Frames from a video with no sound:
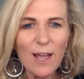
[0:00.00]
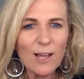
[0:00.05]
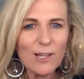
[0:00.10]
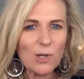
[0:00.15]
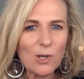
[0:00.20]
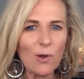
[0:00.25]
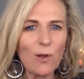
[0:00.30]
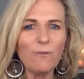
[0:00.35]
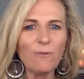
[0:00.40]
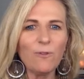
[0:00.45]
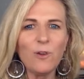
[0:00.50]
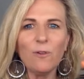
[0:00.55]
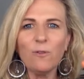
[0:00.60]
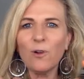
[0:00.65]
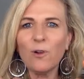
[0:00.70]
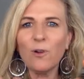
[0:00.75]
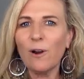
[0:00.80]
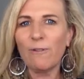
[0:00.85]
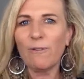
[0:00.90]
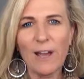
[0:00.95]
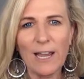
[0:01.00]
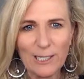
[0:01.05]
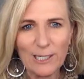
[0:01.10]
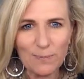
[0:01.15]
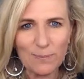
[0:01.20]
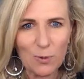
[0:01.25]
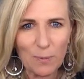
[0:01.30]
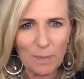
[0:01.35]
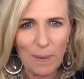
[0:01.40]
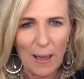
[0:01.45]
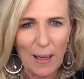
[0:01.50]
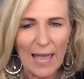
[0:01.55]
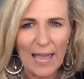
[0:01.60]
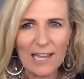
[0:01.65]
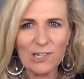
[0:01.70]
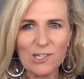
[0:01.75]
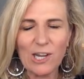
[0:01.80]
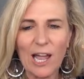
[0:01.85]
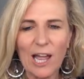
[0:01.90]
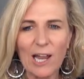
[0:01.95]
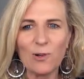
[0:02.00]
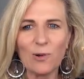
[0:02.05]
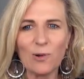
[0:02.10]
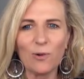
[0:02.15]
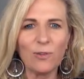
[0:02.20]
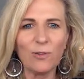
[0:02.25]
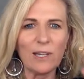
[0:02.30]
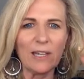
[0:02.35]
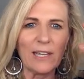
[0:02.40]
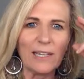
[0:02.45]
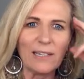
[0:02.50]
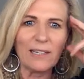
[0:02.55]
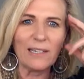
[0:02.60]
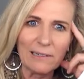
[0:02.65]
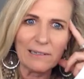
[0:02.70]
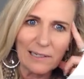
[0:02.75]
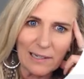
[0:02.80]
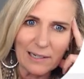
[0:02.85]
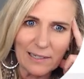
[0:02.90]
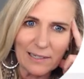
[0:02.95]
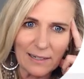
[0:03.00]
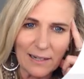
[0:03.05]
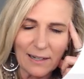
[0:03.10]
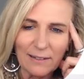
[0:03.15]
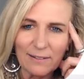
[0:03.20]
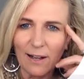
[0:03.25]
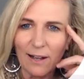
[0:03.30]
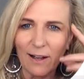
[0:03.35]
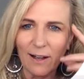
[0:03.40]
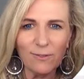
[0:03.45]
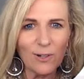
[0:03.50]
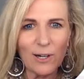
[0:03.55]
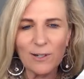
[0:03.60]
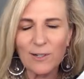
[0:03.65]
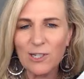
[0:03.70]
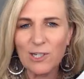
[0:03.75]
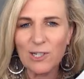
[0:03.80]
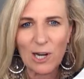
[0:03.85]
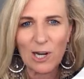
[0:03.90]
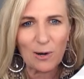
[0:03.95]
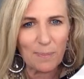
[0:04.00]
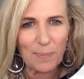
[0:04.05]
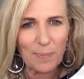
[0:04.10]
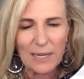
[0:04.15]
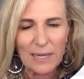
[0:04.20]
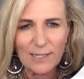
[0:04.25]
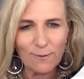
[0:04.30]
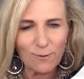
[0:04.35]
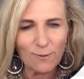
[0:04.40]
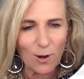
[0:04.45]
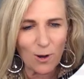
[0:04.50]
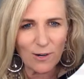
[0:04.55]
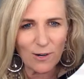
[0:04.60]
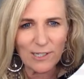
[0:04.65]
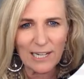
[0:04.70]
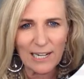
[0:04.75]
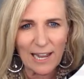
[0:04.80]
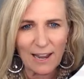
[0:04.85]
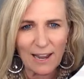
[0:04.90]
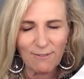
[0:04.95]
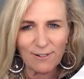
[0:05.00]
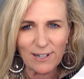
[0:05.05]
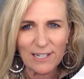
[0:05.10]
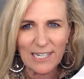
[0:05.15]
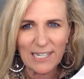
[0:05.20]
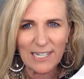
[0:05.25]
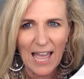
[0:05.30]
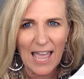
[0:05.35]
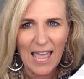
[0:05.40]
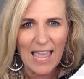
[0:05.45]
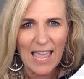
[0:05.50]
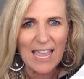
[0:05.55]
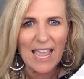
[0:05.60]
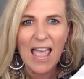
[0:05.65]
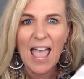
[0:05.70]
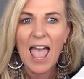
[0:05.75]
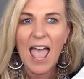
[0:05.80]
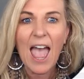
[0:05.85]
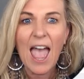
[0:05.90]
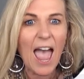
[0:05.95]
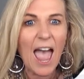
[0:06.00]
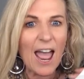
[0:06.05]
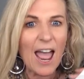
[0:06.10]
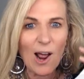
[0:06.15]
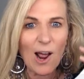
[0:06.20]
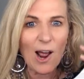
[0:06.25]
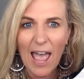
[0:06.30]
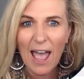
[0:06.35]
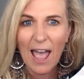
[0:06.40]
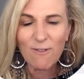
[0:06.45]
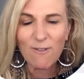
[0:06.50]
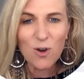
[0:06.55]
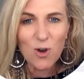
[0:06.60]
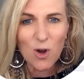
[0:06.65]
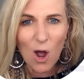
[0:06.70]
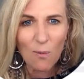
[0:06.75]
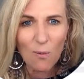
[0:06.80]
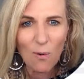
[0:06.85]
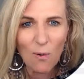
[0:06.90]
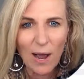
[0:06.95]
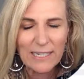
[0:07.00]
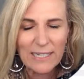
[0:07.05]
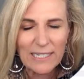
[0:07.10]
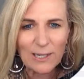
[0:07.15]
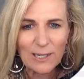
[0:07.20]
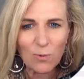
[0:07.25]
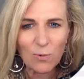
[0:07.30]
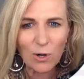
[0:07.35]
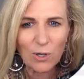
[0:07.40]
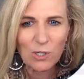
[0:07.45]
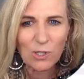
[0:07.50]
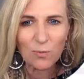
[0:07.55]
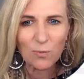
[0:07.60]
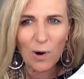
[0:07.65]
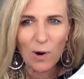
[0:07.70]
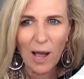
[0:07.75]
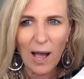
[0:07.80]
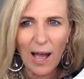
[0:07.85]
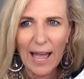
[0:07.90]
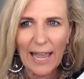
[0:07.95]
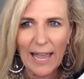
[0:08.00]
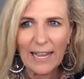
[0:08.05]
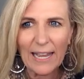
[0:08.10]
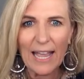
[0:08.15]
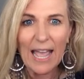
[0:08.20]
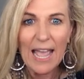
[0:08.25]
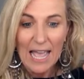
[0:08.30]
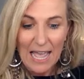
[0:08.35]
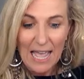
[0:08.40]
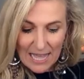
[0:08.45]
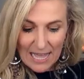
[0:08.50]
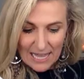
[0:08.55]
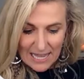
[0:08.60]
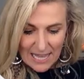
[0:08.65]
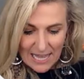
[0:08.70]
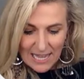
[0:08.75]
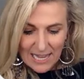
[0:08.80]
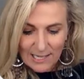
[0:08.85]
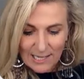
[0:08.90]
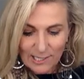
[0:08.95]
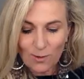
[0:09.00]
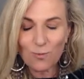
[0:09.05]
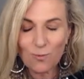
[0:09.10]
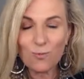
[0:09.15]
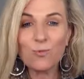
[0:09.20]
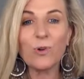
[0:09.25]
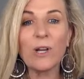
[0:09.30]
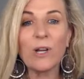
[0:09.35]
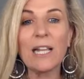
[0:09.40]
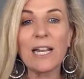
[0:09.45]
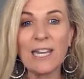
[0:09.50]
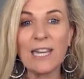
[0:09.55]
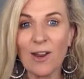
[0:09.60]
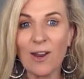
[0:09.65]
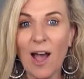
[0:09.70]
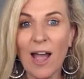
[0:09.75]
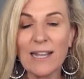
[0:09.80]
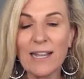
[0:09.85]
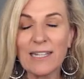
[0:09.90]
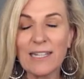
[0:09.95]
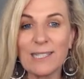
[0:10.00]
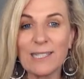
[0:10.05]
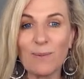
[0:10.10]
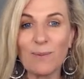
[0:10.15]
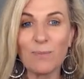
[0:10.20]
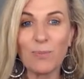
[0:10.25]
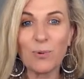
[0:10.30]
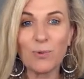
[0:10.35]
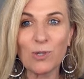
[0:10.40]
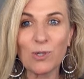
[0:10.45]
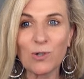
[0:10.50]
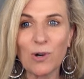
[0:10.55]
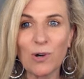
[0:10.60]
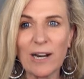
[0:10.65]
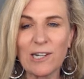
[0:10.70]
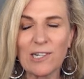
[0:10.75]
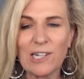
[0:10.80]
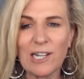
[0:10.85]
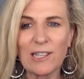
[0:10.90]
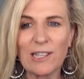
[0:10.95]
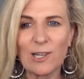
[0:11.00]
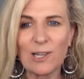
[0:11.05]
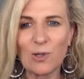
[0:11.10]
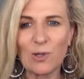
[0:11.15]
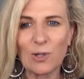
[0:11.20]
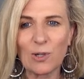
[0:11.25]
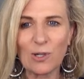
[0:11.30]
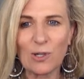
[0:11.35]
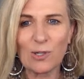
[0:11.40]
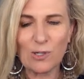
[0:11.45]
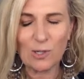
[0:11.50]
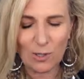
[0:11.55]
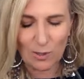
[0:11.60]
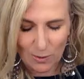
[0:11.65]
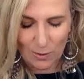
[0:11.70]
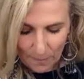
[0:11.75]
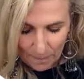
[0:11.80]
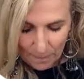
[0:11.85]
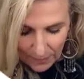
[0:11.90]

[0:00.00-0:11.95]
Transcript: So if you've got a Facebook page and you're thinking, God, I've got to share a piece of content every day and I have no idea what to write, here's a really nice, simple strategy that you can do.